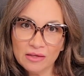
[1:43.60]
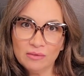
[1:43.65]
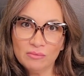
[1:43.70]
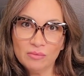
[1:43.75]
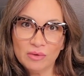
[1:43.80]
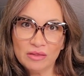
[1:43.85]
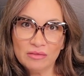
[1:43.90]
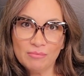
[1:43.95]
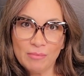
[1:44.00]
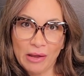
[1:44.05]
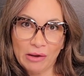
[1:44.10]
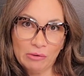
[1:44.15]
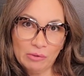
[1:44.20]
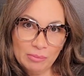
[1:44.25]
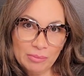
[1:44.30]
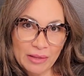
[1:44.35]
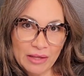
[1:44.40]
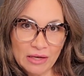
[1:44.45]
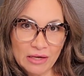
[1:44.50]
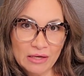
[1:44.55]
with
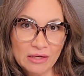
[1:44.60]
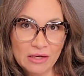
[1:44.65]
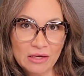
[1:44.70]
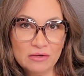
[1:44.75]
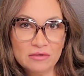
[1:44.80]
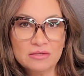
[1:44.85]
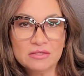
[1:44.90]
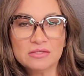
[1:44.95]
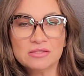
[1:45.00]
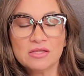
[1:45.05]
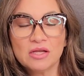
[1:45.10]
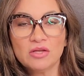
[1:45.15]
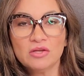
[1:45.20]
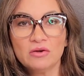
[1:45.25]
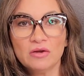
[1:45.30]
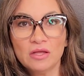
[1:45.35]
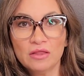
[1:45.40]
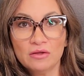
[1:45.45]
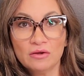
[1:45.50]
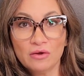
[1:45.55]
microblading needles,
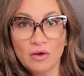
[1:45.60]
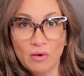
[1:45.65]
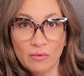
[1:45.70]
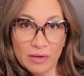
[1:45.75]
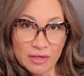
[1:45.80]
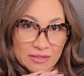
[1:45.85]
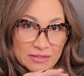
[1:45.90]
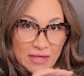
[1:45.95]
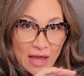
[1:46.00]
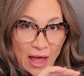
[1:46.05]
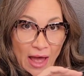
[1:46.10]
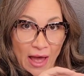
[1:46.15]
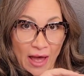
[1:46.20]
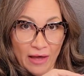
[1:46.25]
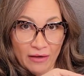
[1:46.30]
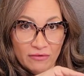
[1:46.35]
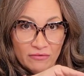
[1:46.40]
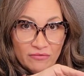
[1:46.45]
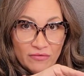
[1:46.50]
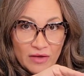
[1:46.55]
you're either going to
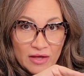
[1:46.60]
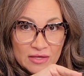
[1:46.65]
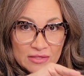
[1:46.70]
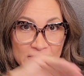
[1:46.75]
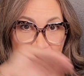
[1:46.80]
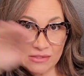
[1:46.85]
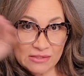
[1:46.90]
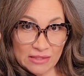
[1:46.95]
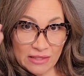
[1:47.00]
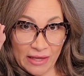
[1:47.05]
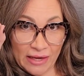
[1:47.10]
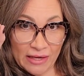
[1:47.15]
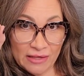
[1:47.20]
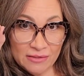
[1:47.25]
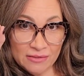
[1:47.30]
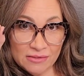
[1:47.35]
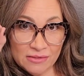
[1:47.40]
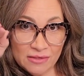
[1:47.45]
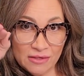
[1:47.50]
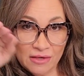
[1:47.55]
have a
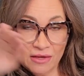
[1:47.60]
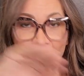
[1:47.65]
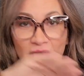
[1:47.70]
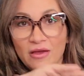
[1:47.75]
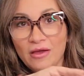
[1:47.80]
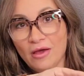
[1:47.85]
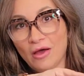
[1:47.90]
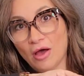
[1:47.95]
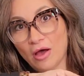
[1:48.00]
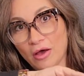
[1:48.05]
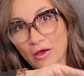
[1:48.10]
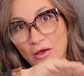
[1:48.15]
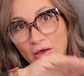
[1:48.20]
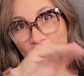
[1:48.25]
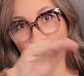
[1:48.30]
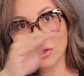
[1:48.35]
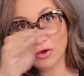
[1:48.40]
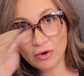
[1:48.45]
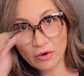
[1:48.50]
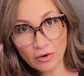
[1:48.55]
slant, a
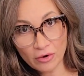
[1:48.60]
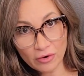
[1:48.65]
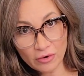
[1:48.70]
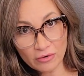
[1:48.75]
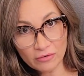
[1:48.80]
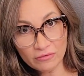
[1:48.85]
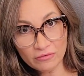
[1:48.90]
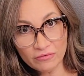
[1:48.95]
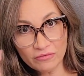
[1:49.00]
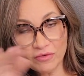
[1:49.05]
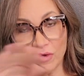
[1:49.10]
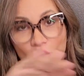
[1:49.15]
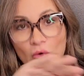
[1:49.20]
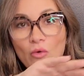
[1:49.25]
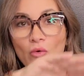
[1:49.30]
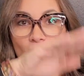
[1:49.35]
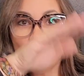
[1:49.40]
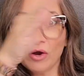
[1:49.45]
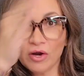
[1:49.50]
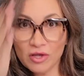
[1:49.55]
curve,
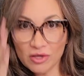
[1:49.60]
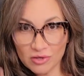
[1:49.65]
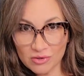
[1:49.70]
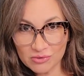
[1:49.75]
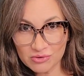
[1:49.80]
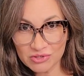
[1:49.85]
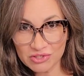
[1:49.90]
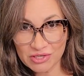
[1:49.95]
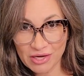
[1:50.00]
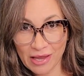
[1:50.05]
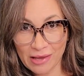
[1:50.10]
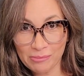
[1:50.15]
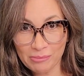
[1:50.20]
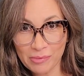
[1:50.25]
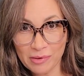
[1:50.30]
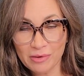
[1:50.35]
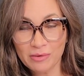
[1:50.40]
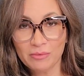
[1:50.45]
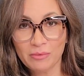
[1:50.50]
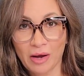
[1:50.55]
or a U-shape,
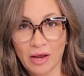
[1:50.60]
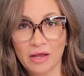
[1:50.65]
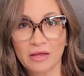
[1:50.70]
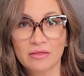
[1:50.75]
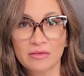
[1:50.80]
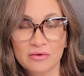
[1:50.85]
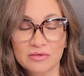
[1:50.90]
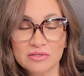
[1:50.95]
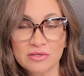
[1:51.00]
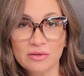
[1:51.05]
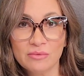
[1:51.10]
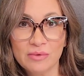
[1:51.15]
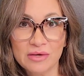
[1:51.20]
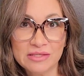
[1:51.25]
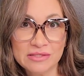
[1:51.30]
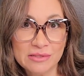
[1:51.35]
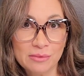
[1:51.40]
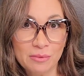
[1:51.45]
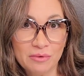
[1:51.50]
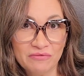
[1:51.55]
right? Those are the
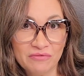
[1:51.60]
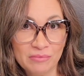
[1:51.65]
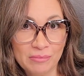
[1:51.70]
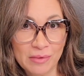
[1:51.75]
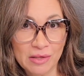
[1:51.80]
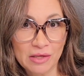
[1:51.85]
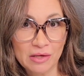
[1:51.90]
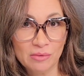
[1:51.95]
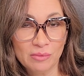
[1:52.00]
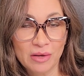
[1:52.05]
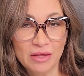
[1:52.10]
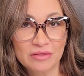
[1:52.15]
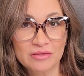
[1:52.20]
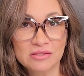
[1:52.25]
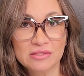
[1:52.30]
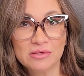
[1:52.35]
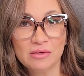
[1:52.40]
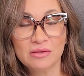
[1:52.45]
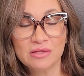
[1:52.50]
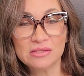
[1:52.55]
ones that we're familiar with.
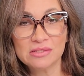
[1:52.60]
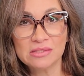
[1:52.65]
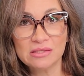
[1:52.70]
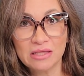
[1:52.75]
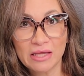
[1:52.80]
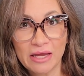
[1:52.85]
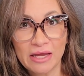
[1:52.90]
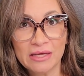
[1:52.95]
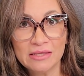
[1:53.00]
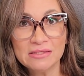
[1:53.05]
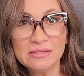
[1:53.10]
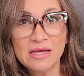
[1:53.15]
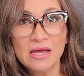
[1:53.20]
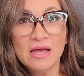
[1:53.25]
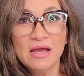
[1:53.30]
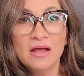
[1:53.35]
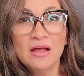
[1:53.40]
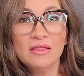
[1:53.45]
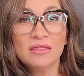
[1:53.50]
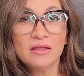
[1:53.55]
So the slant,
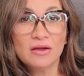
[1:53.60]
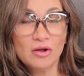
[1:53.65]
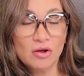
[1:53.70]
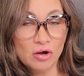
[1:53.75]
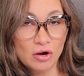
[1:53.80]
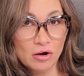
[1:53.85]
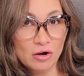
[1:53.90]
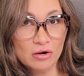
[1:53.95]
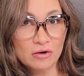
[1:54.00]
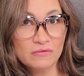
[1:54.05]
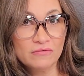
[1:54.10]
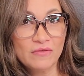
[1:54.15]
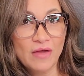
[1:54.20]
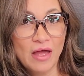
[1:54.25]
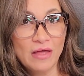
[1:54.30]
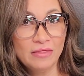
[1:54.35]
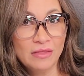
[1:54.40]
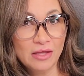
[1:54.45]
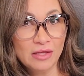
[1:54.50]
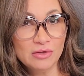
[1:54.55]
the curve,
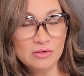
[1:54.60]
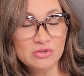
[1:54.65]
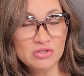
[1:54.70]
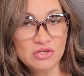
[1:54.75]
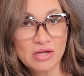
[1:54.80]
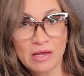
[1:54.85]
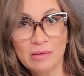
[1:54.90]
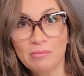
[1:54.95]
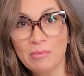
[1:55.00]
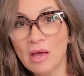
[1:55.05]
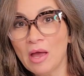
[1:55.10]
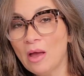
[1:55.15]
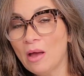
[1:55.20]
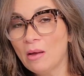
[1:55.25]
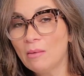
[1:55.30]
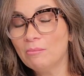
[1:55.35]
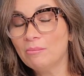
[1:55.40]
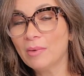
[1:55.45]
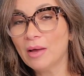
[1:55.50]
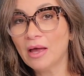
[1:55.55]
and the U-shape.
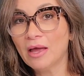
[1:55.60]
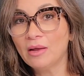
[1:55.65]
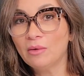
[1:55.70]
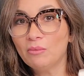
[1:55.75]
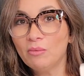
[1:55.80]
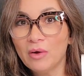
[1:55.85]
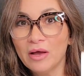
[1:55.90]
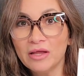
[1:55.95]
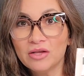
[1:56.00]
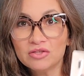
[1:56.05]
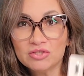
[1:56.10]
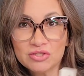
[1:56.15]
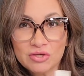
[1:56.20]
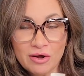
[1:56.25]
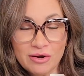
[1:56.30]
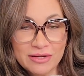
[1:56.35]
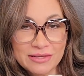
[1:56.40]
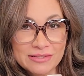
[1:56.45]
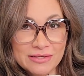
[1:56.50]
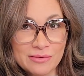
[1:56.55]
But what
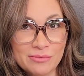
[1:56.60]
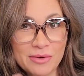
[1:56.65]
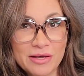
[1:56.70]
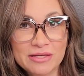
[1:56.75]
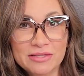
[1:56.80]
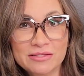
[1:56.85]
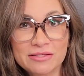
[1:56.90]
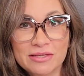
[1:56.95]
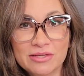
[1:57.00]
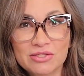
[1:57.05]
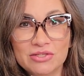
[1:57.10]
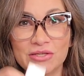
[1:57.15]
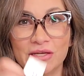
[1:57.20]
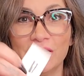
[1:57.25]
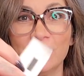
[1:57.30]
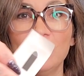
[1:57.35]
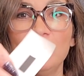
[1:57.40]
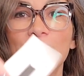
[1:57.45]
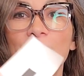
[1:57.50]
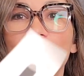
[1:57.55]
Shauna did was she
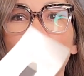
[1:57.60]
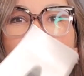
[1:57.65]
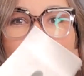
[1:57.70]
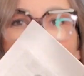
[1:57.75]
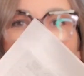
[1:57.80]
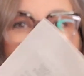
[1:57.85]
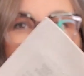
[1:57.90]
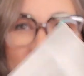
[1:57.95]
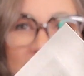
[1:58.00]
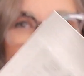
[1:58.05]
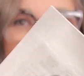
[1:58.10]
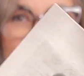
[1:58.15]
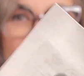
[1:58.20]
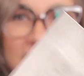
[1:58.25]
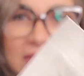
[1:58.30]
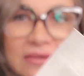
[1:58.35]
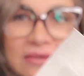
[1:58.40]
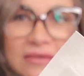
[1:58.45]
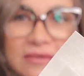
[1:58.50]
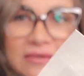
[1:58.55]
combined,
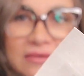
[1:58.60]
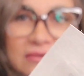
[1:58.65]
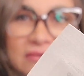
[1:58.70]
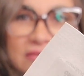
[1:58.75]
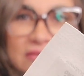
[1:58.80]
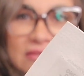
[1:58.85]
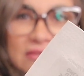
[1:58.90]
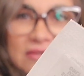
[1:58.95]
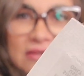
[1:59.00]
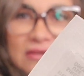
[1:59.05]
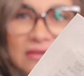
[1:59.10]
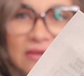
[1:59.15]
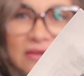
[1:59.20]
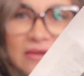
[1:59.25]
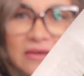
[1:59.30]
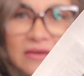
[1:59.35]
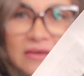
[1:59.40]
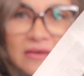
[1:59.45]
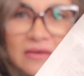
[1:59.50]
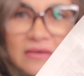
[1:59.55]
you see
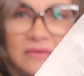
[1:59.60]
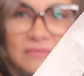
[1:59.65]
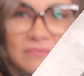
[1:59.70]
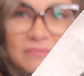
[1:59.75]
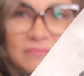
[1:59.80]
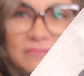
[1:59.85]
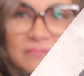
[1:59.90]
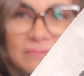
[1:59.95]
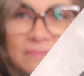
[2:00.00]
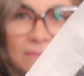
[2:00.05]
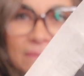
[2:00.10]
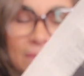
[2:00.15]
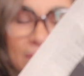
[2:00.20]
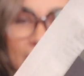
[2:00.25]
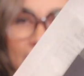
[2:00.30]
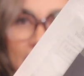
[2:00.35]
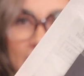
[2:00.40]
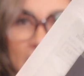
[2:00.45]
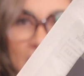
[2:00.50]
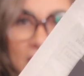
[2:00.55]
there?
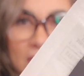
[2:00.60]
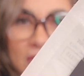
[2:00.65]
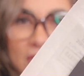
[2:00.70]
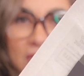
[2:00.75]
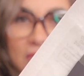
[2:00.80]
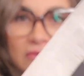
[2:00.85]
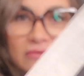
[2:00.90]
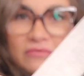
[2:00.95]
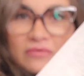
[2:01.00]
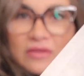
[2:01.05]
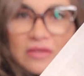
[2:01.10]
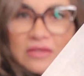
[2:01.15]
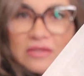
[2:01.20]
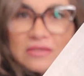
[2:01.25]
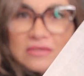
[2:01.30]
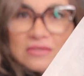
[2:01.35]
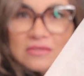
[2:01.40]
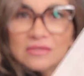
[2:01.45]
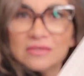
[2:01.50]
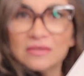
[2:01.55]
Hopefully
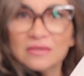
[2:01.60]
it's,